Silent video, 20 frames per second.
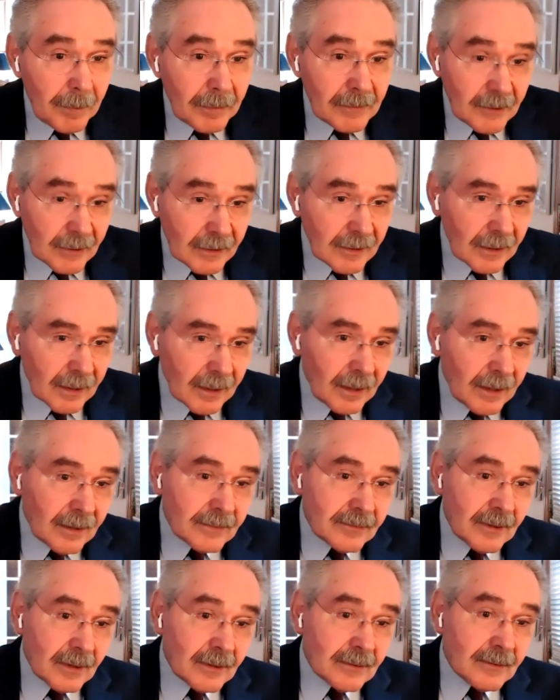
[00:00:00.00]

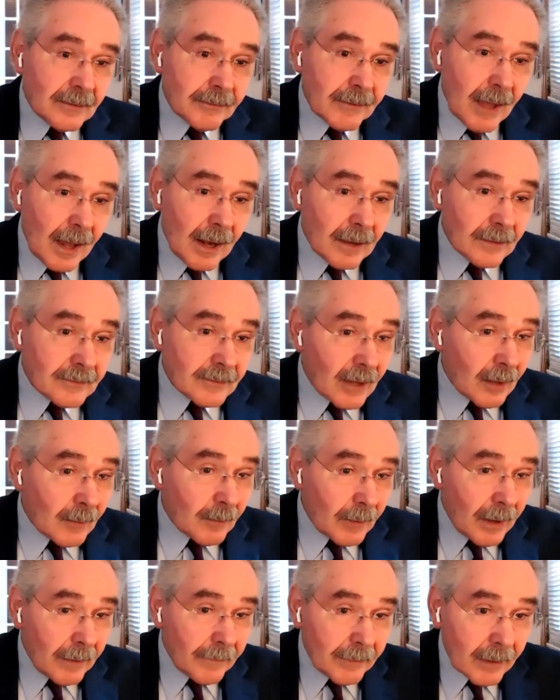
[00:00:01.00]
particularly since if
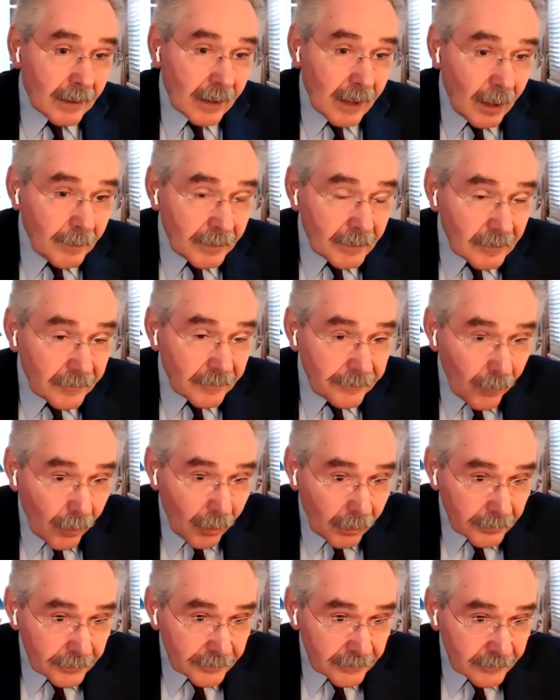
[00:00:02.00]
Khalistan were ever to come into
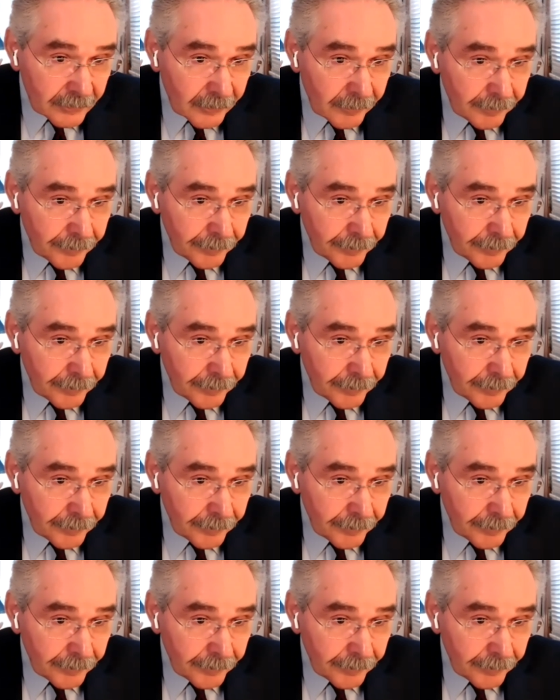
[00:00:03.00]
force,